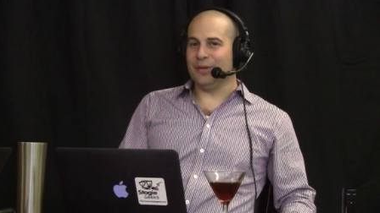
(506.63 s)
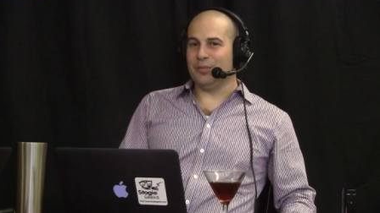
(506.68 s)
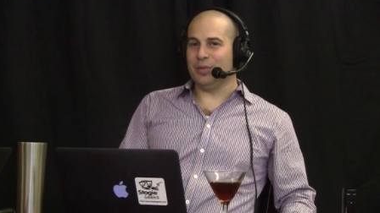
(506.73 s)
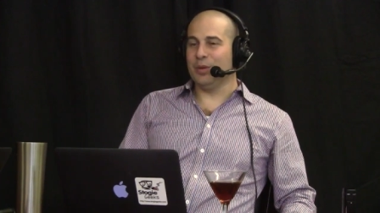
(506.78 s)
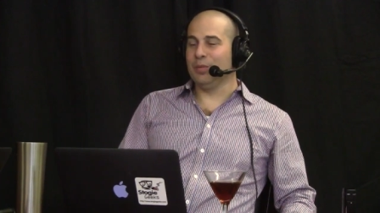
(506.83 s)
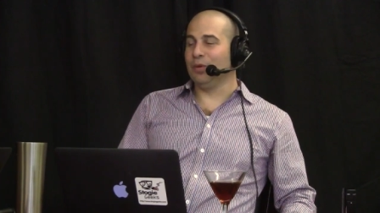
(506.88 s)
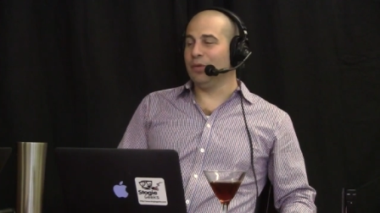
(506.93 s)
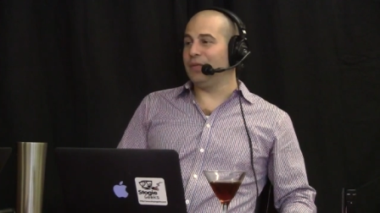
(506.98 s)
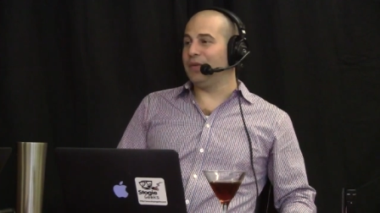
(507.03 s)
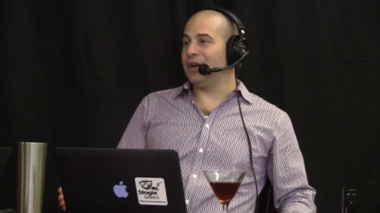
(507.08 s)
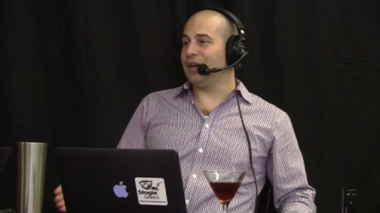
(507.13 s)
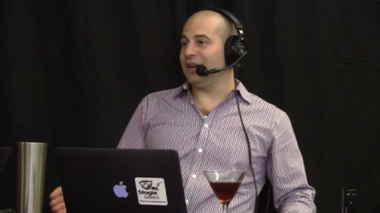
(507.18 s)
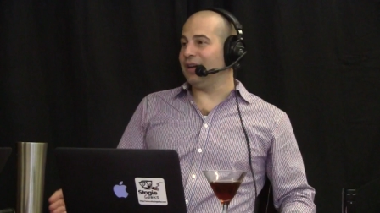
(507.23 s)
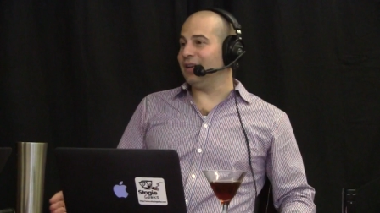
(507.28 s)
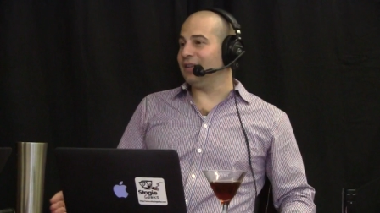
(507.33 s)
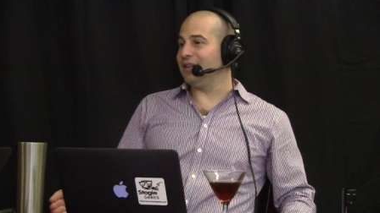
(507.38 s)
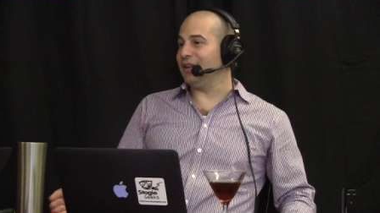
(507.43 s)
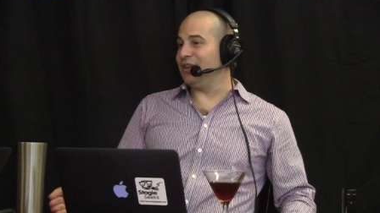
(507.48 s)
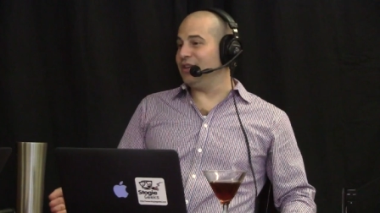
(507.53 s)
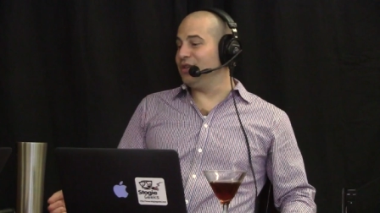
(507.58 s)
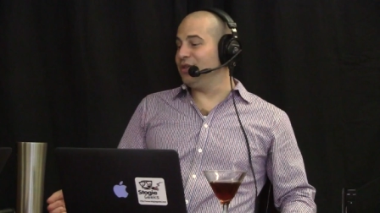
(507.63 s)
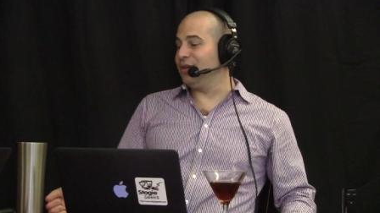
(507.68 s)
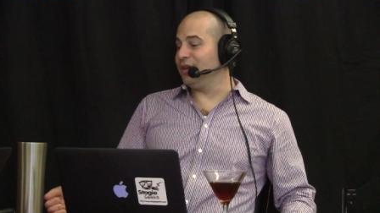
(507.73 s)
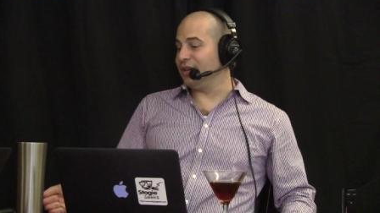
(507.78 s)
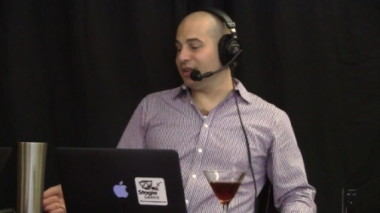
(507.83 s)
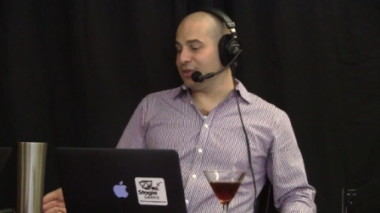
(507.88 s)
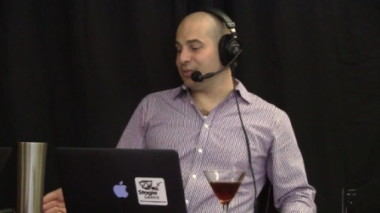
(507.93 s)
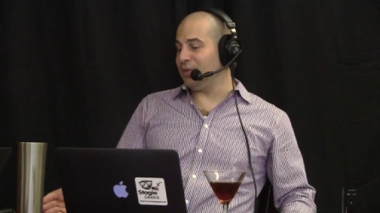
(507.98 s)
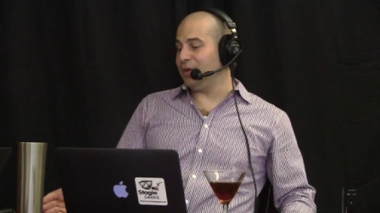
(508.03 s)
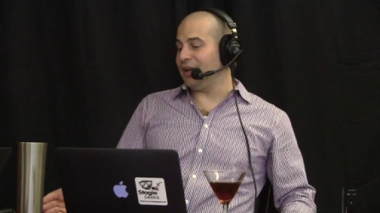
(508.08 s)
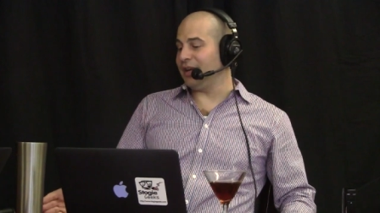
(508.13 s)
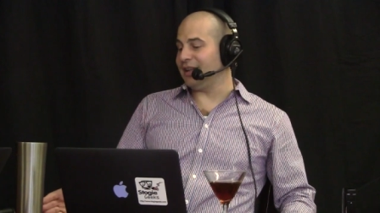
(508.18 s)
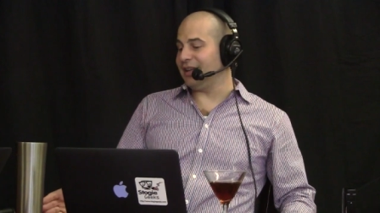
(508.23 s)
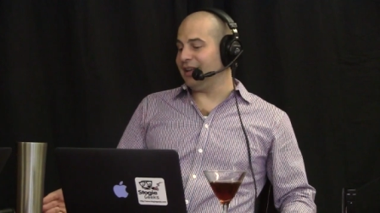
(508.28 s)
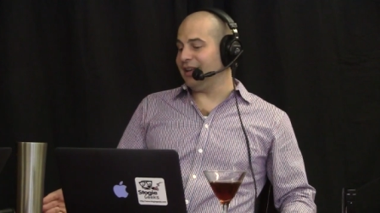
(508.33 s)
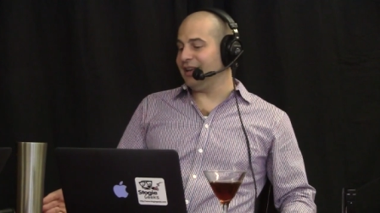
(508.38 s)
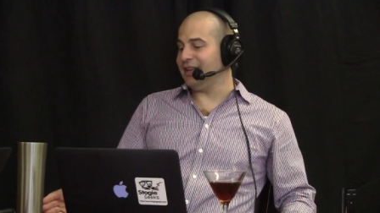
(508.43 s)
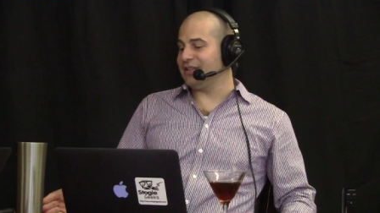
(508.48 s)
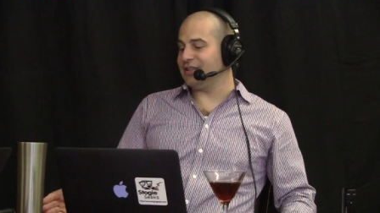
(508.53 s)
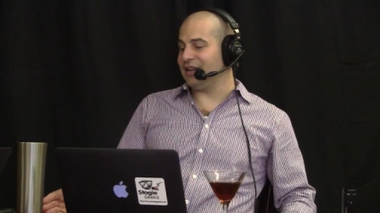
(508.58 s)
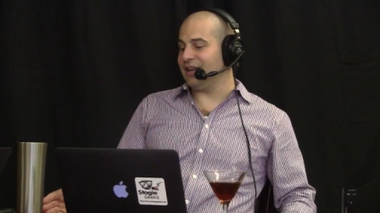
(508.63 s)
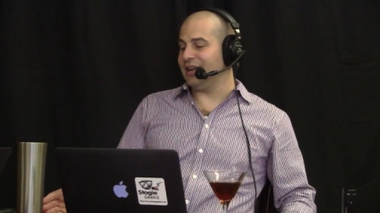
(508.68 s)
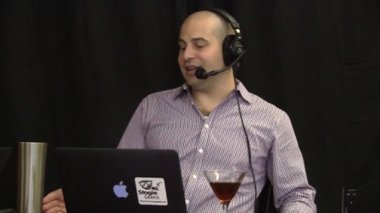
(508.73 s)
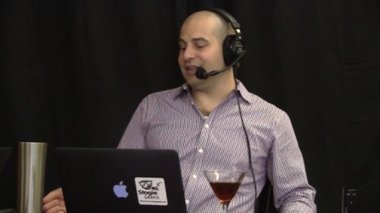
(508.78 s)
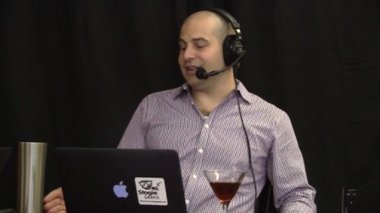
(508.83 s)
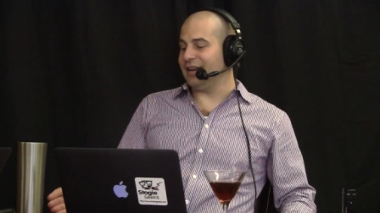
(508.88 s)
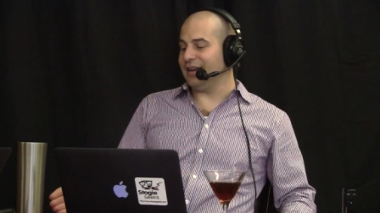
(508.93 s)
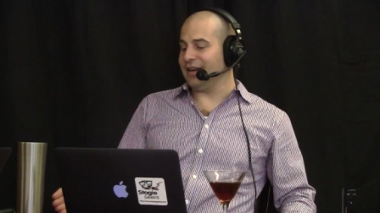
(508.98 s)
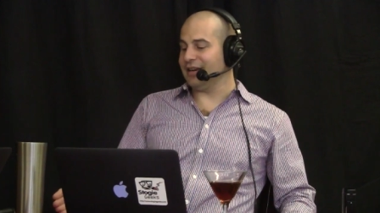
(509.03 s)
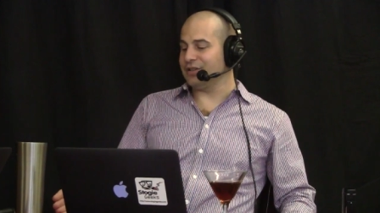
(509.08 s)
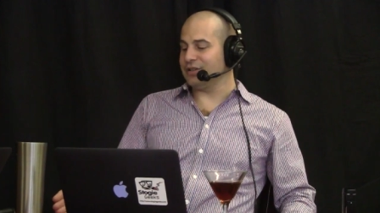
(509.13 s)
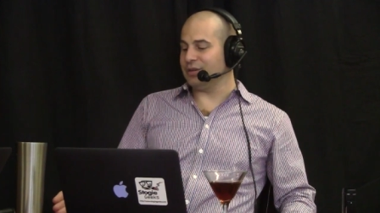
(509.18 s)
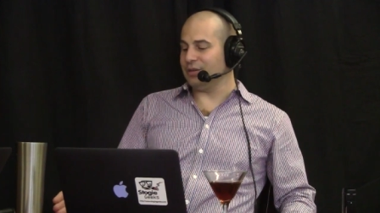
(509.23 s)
Yeah, people figured out that you can exploit client side attacks.